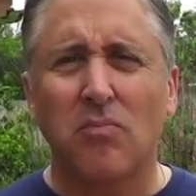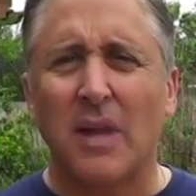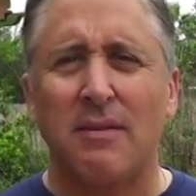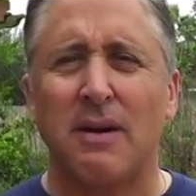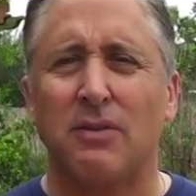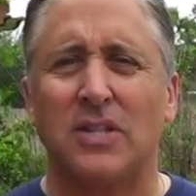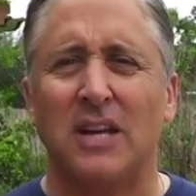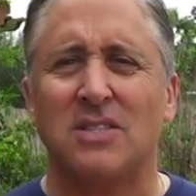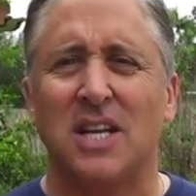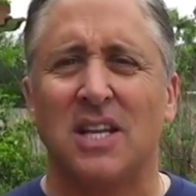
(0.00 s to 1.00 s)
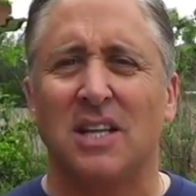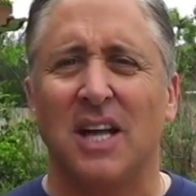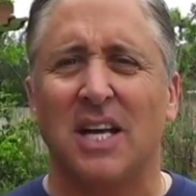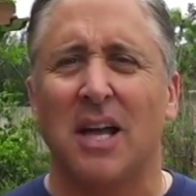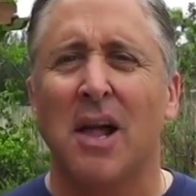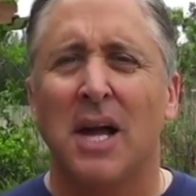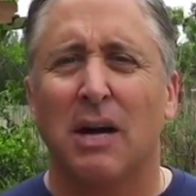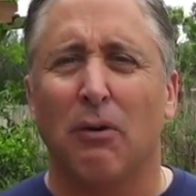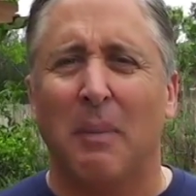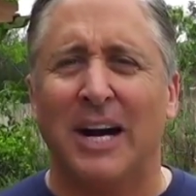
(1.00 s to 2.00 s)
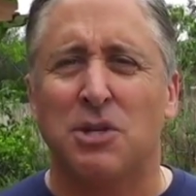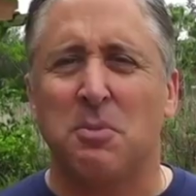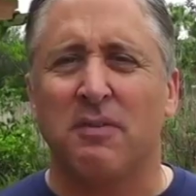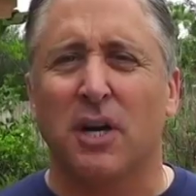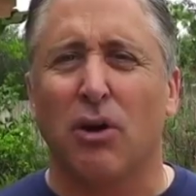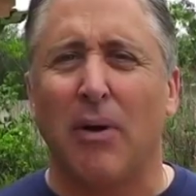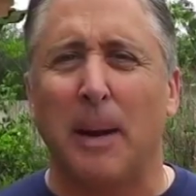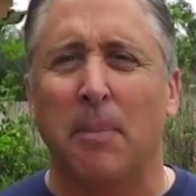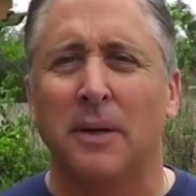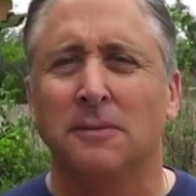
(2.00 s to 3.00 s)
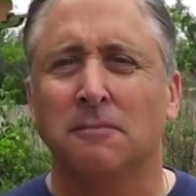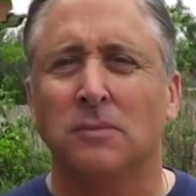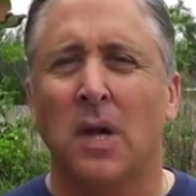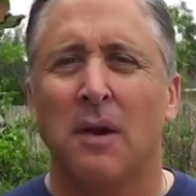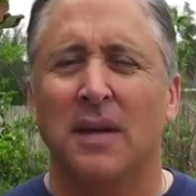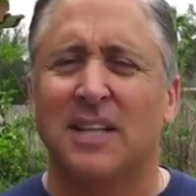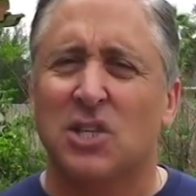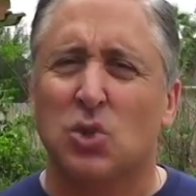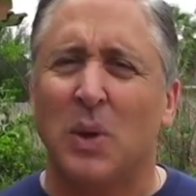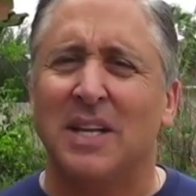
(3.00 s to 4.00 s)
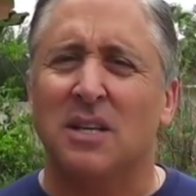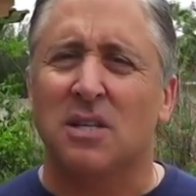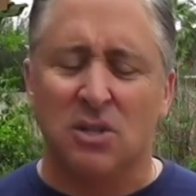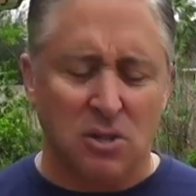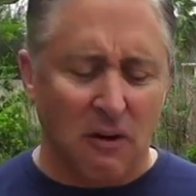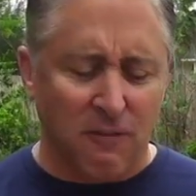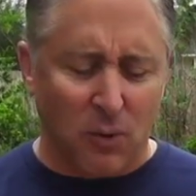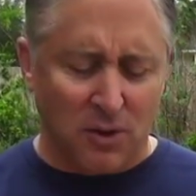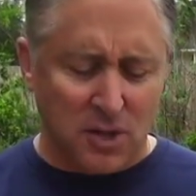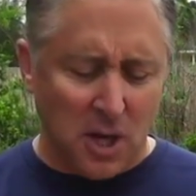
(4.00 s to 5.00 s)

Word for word: I've never tasted anything like it. It reminds me of a grape, like the sweetness and so forth."